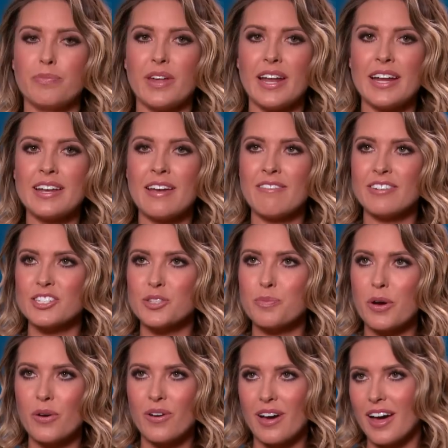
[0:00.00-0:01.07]
That I never
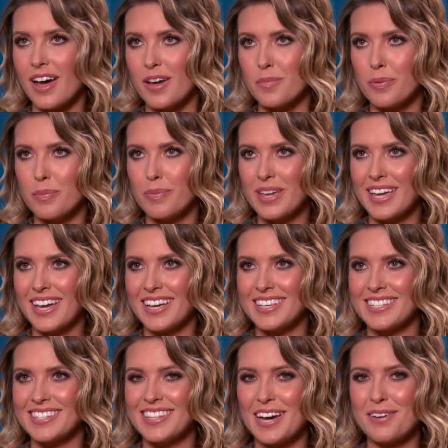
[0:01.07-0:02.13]
spoke up
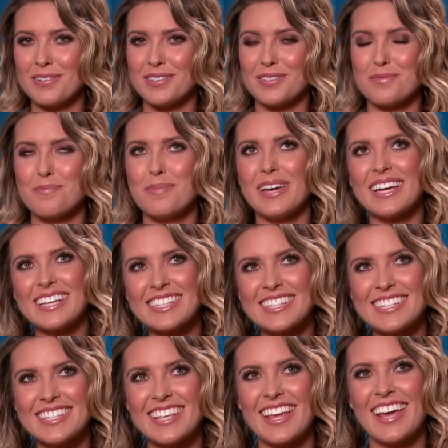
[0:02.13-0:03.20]
because that was the
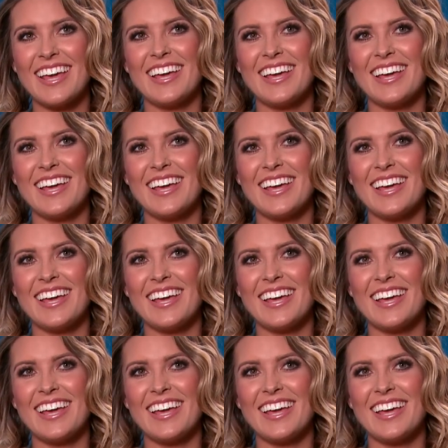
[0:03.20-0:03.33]
biggest